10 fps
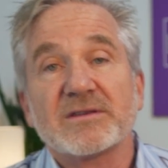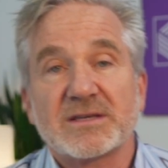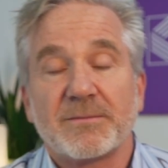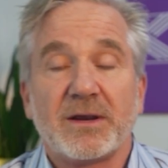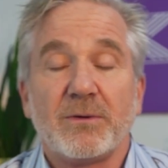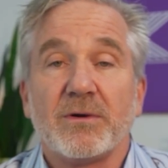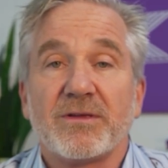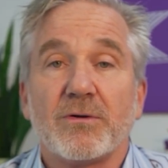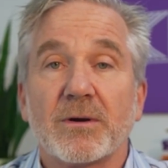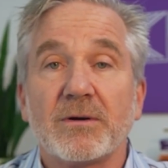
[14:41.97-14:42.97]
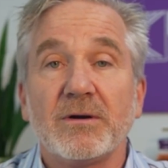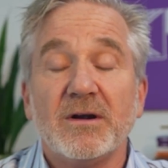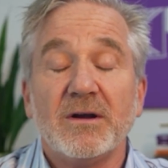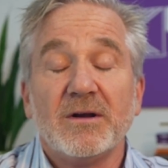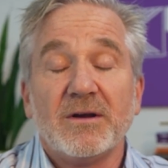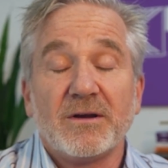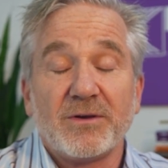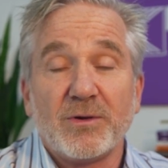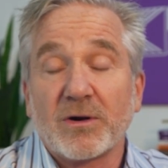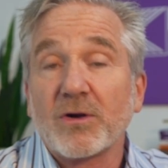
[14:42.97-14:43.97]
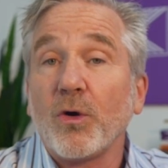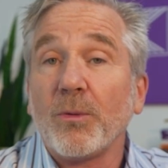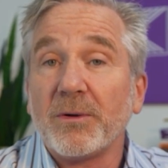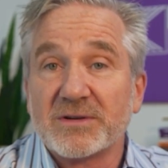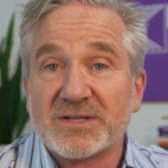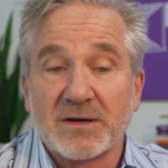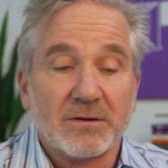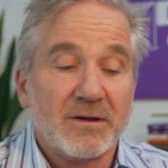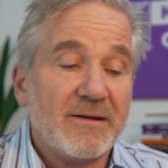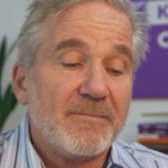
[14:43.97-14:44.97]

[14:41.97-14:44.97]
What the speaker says: somebody with your Kolbe result,